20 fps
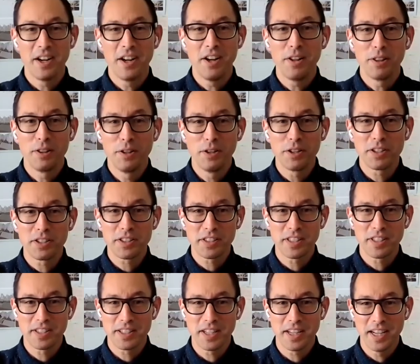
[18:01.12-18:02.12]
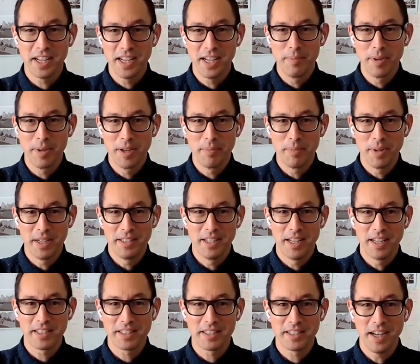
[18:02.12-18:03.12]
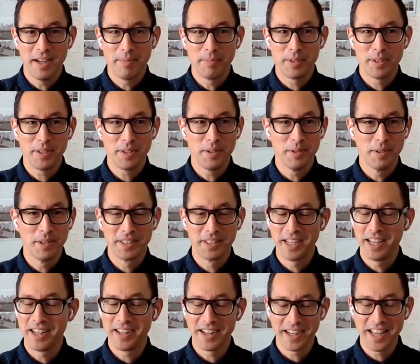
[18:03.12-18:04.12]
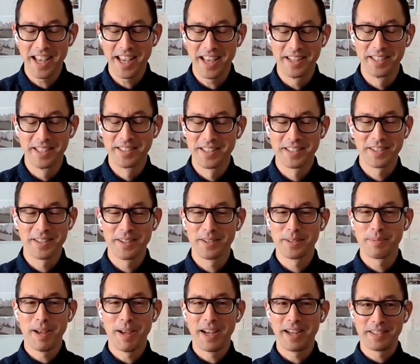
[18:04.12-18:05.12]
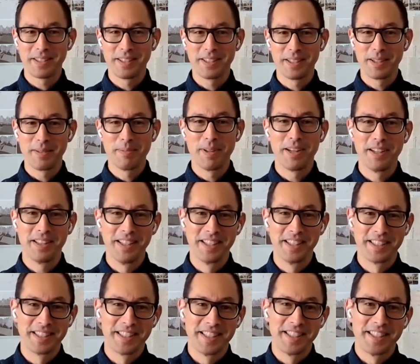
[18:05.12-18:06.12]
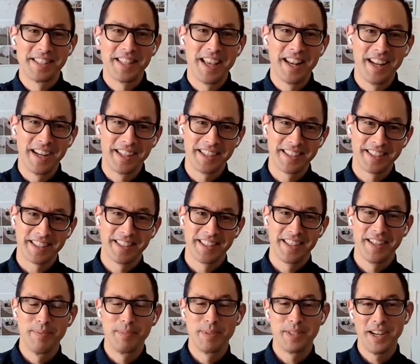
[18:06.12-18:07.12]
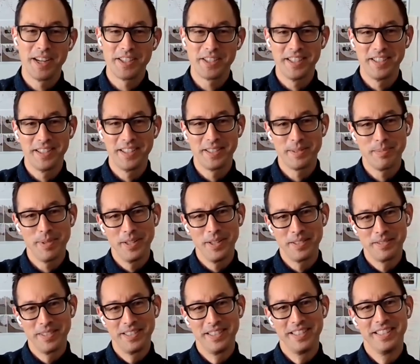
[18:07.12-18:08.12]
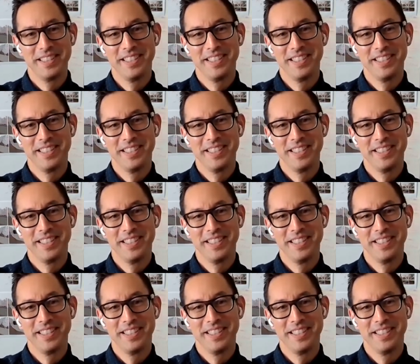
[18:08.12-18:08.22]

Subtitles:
It all looks the same on my desktop too, which again, it just goes back to a little bit of this aesthetic obsession, I suppose.